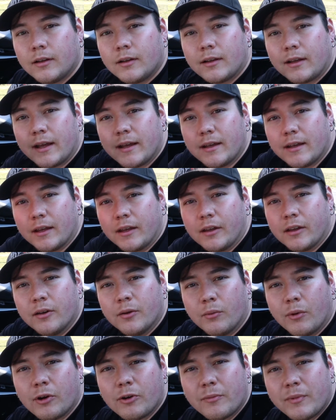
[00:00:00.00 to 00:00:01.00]
Hey,
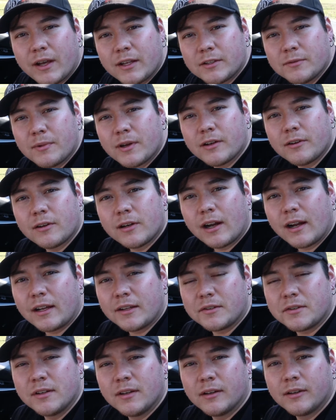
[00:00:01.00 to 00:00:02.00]
welcome back to my
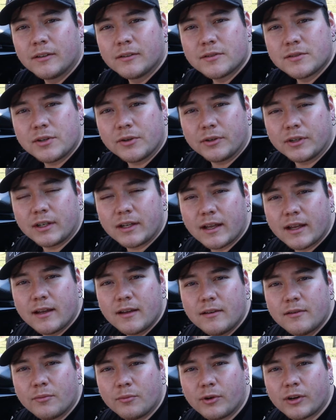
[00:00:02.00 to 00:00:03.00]
garage. So
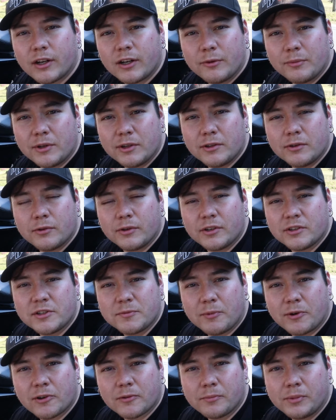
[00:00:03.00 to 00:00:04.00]
today, we're going to be doing a
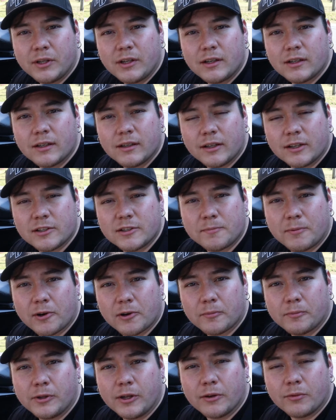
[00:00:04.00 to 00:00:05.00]
spark plug and
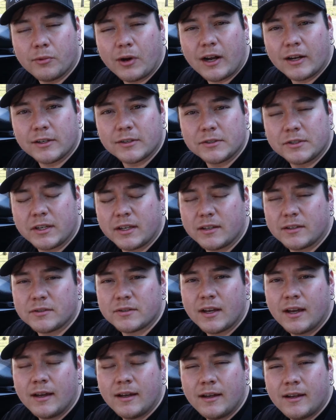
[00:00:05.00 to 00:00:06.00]
spark plug wire
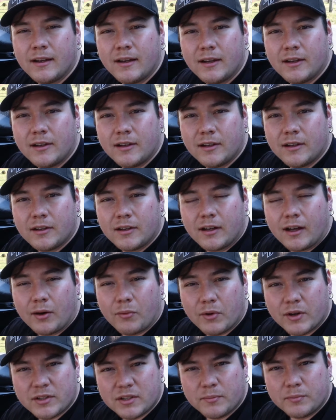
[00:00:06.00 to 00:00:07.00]
change. I
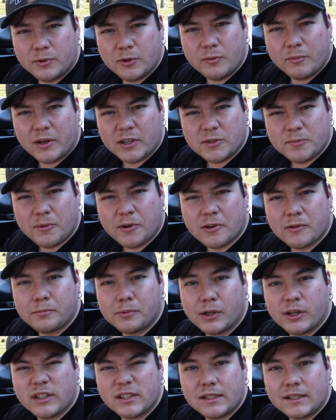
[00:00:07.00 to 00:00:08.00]
went to do my spark
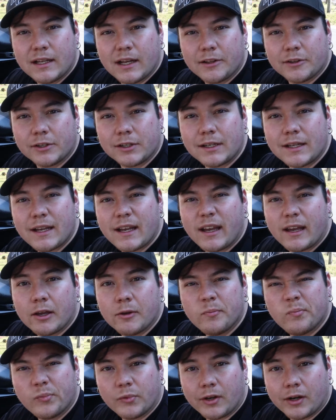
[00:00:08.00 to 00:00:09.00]
plugs the other day,
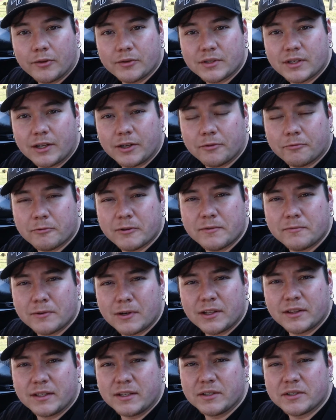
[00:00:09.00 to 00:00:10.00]
and I was going to
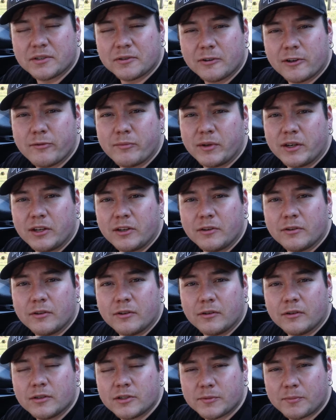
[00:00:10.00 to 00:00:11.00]
rerun these Screaming
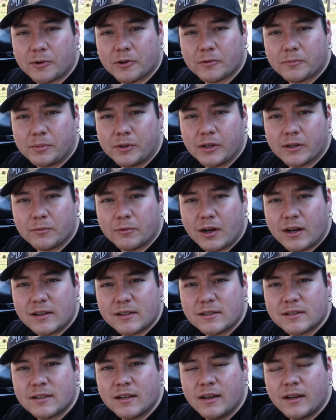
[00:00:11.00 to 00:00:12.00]
Eagle spark plug
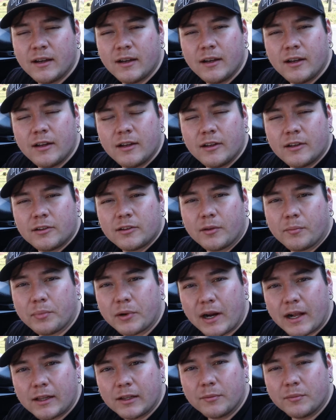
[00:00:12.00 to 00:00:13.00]
wires. The
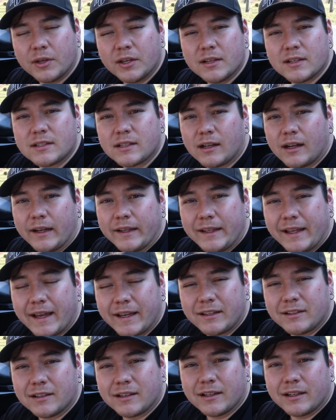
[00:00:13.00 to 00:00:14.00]
problem is, I
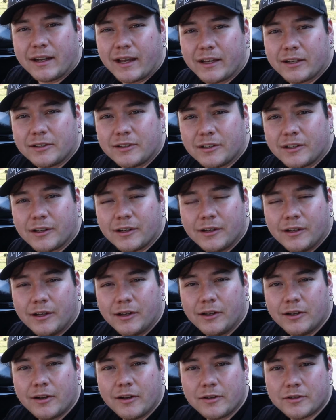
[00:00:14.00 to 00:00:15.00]
yanked the connector
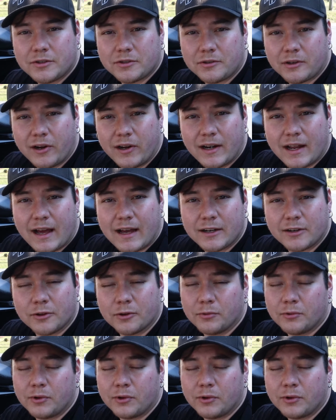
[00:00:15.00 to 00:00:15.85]
straight out of the